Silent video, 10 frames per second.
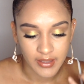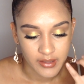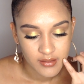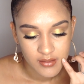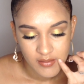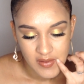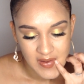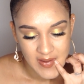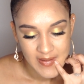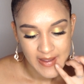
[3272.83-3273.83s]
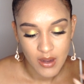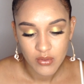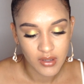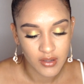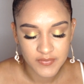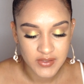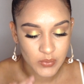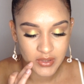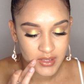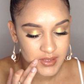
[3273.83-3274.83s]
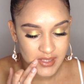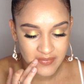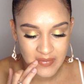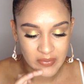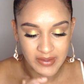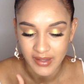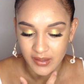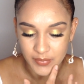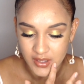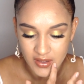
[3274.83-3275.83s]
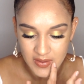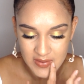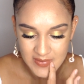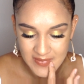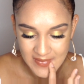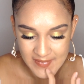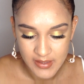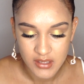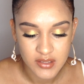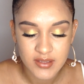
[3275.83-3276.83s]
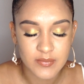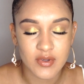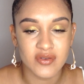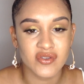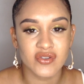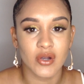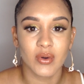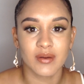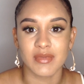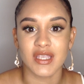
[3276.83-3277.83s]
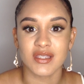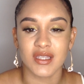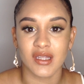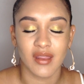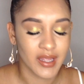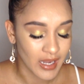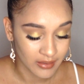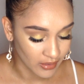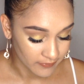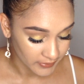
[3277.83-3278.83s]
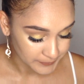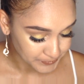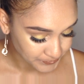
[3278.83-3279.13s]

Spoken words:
Like, I would love to wear this every day because it just smells so amazing. Like, I love it.